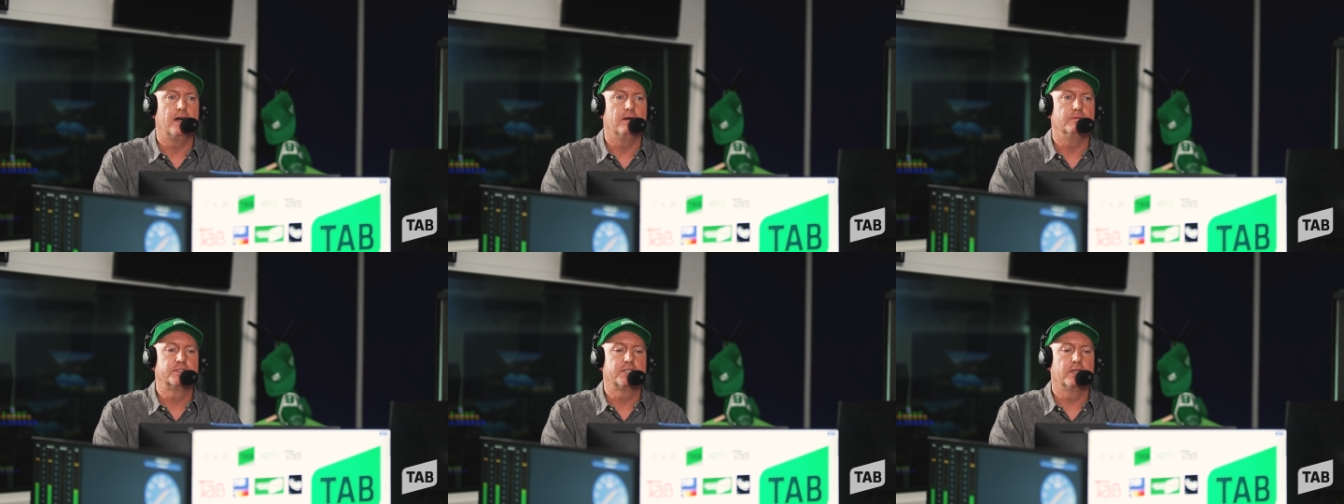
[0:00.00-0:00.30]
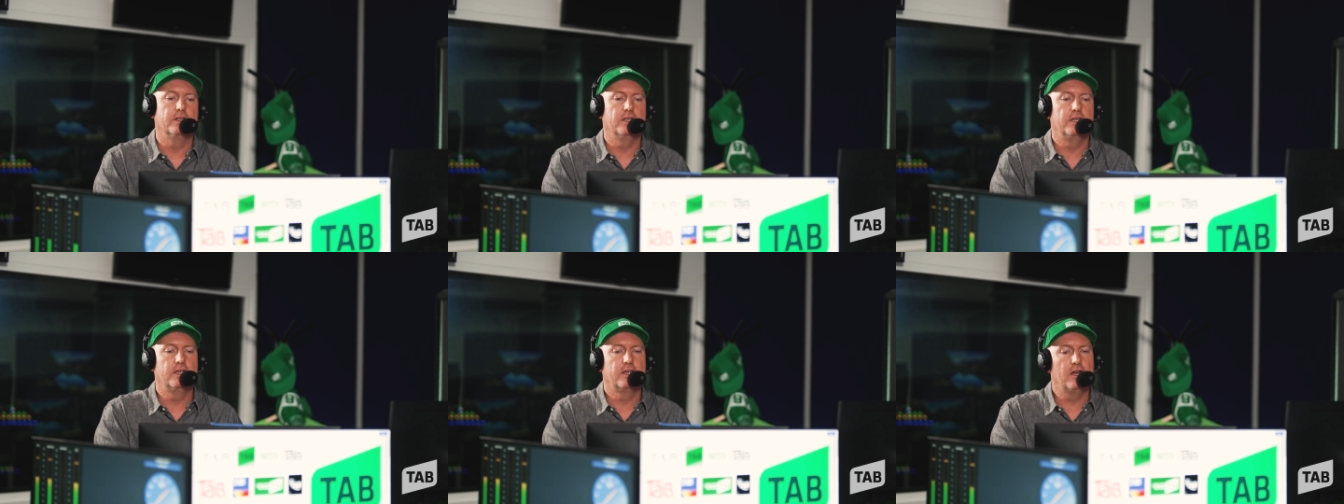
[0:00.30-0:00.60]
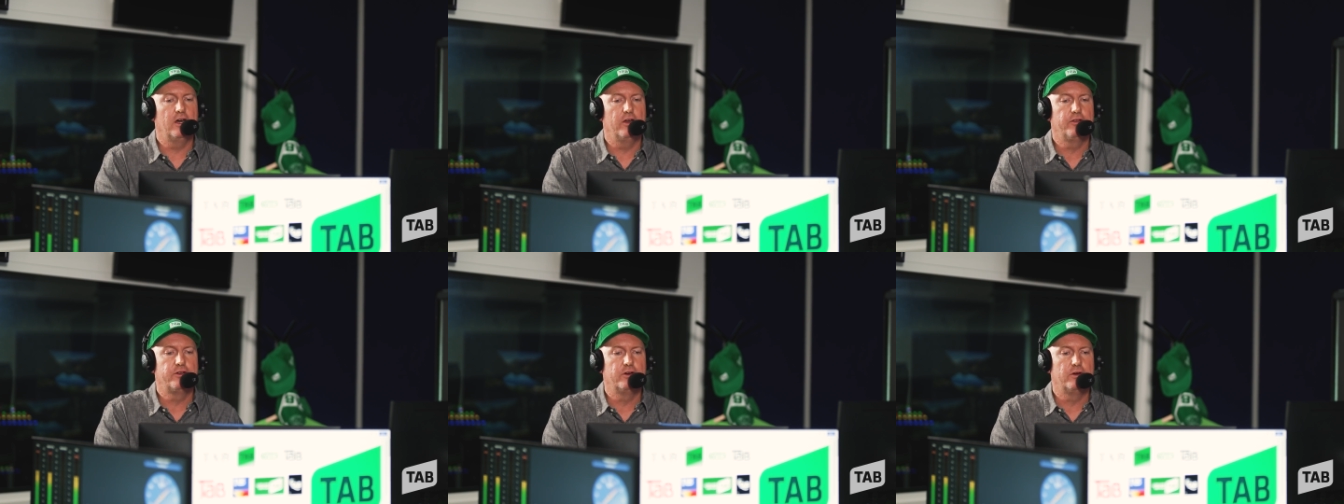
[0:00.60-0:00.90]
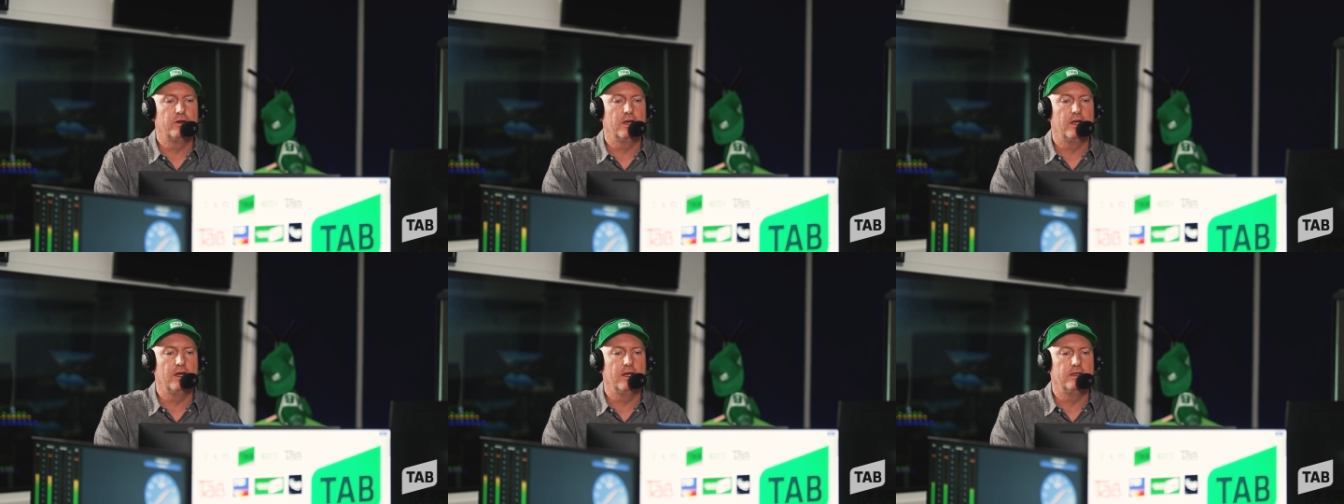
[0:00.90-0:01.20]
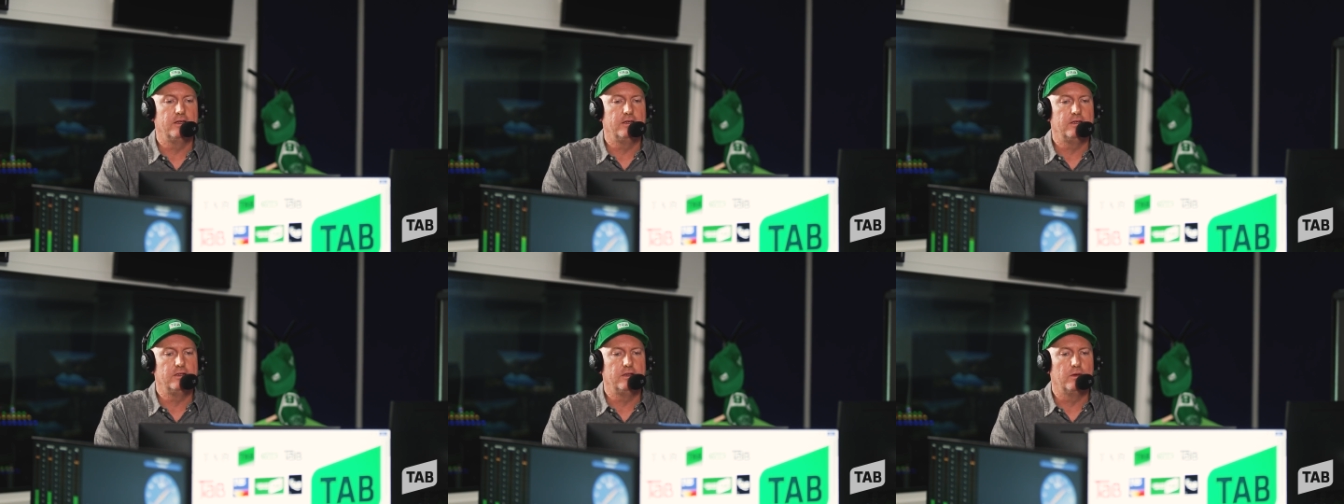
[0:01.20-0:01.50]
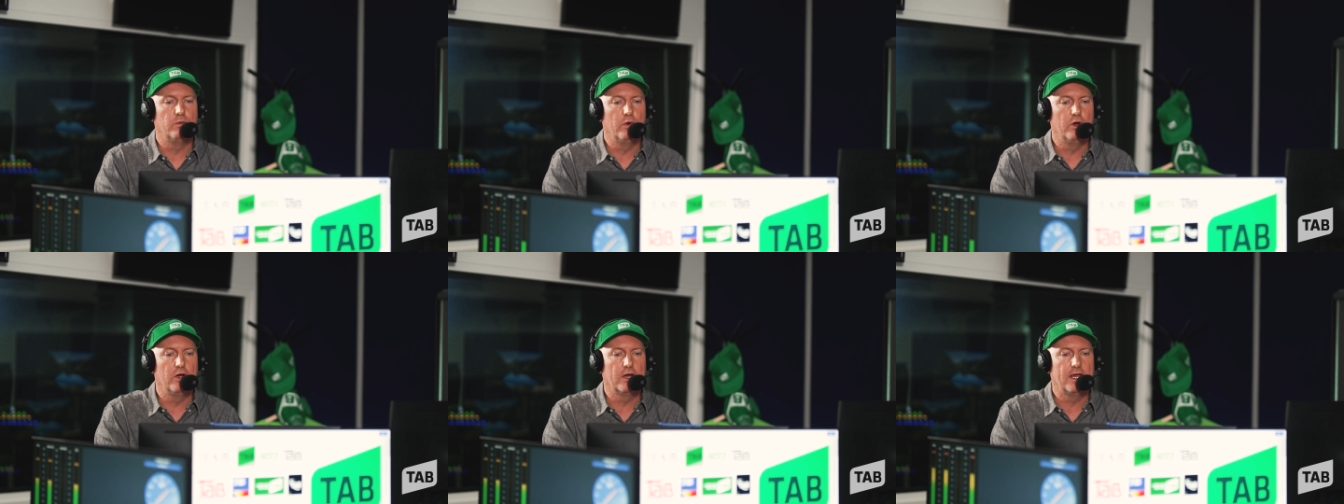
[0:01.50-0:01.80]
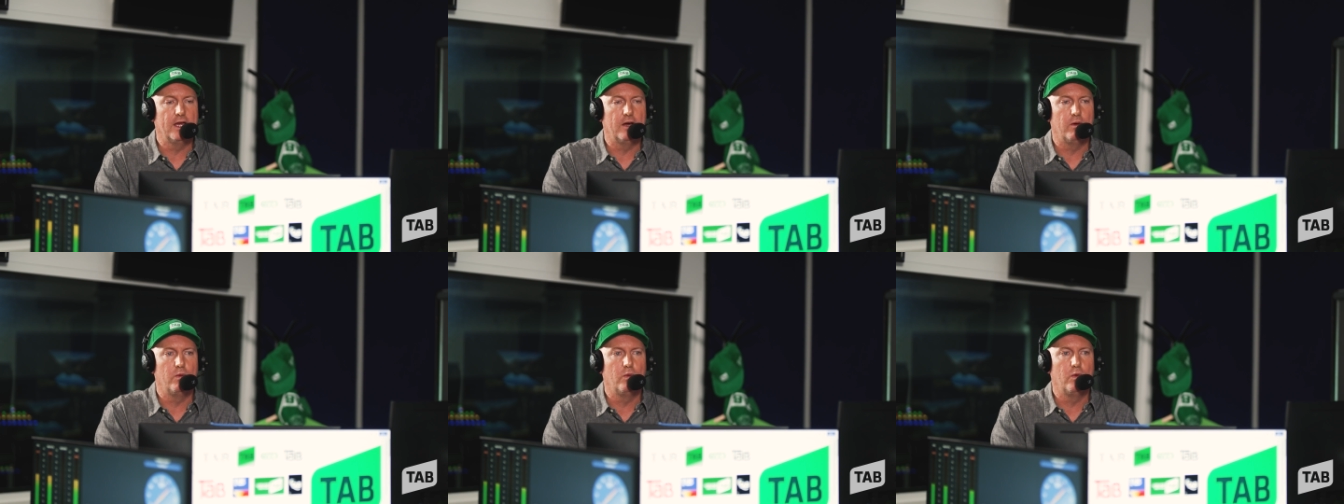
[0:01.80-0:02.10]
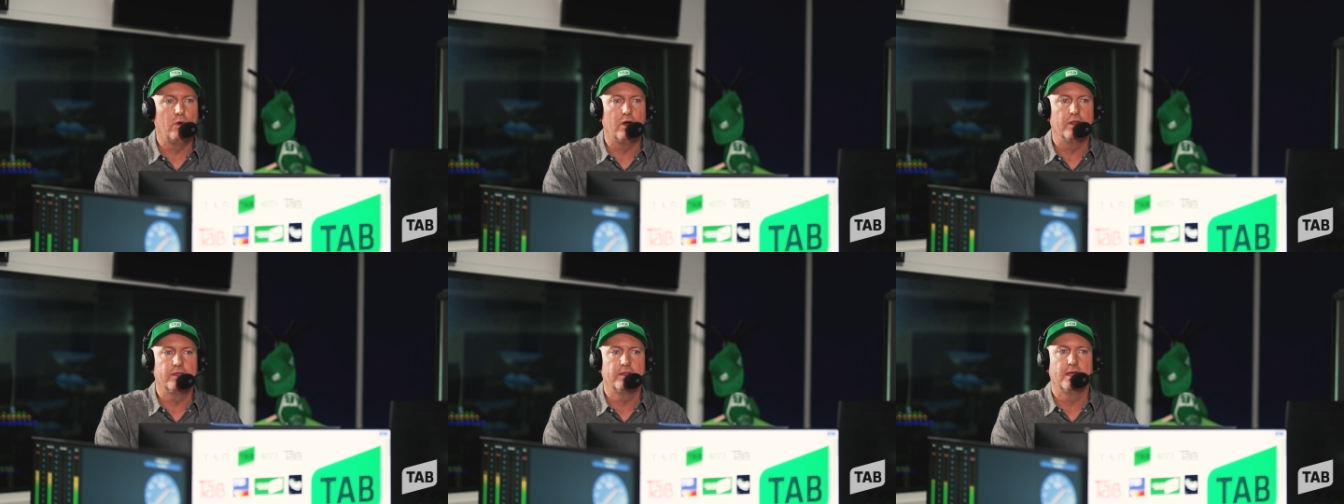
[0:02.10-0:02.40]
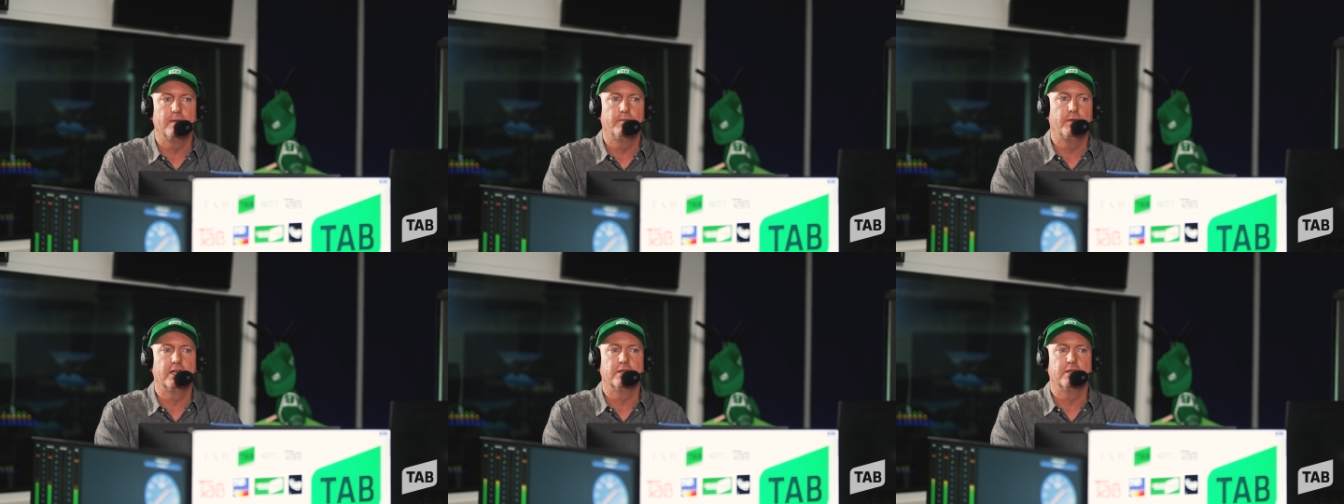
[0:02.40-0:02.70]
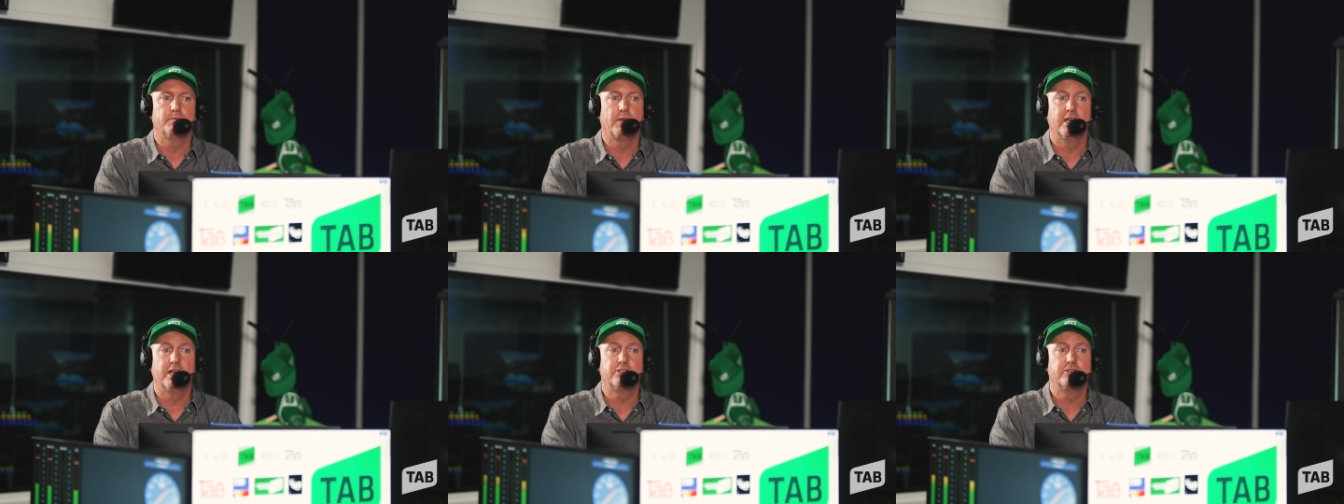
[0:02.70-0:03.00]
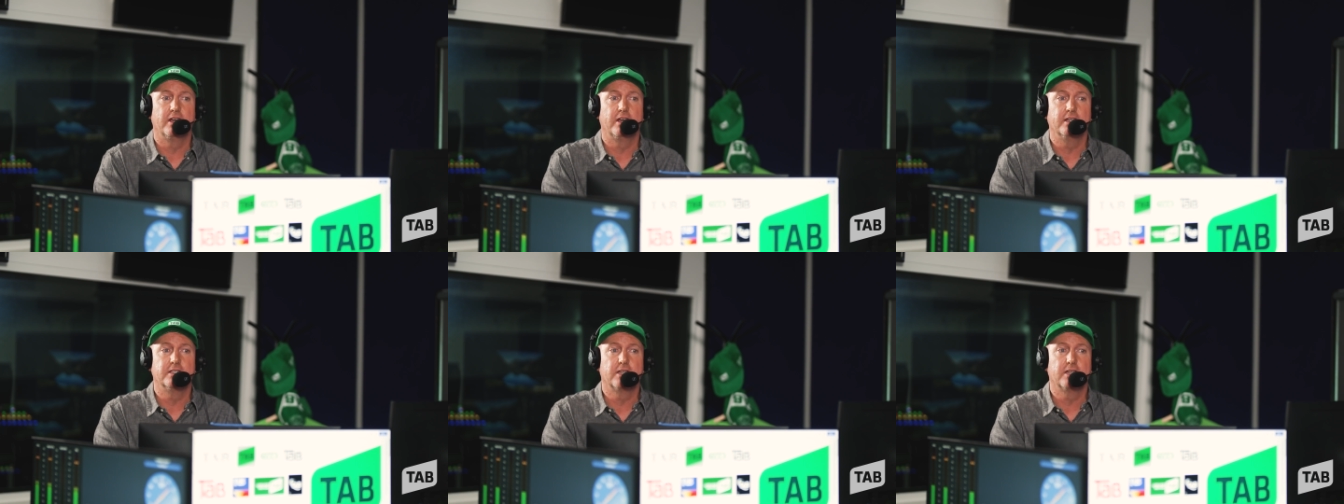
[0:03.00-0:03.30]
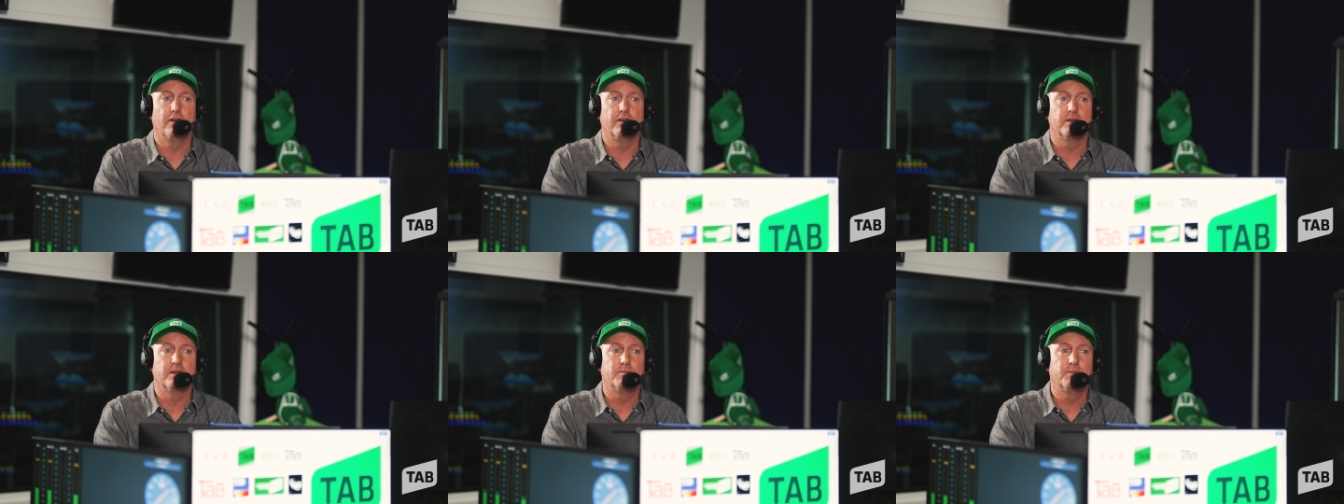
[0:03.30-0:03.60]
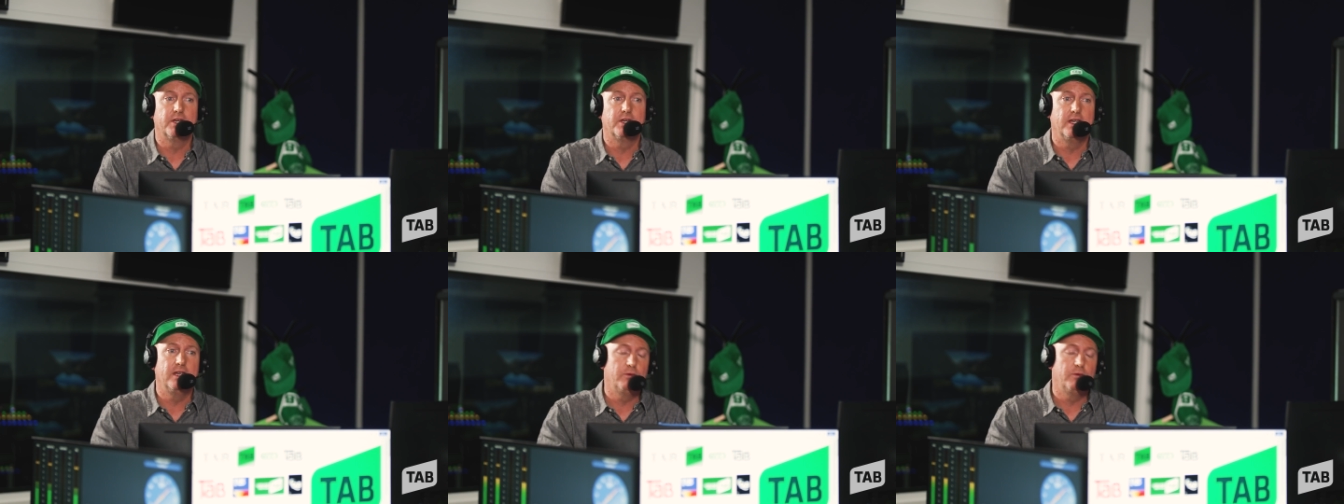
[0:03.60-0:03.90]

So then you can go through and you work out what their base rating is going to be,